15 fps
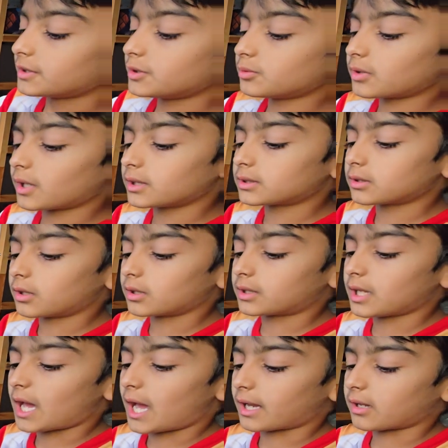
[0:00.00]
You guys
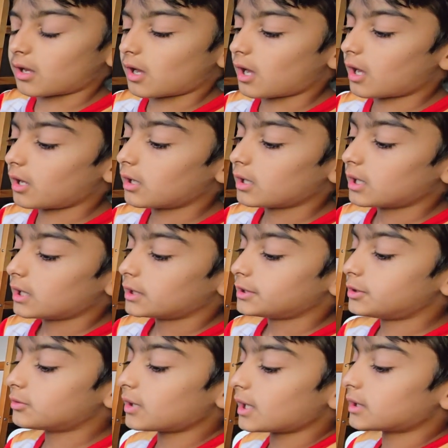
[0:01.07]
attack. Uh,
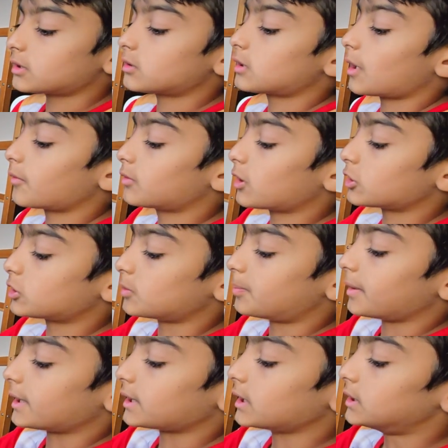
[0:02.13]
you guys sabotage the
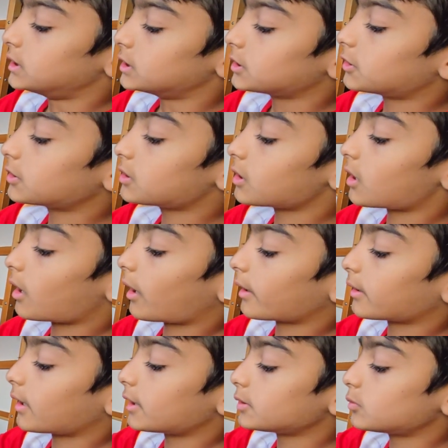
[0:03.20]
base. you
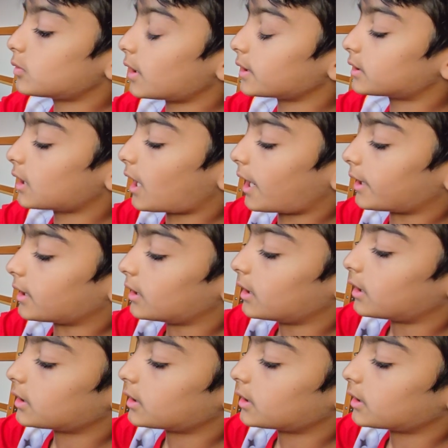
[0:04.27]
are you guys hide.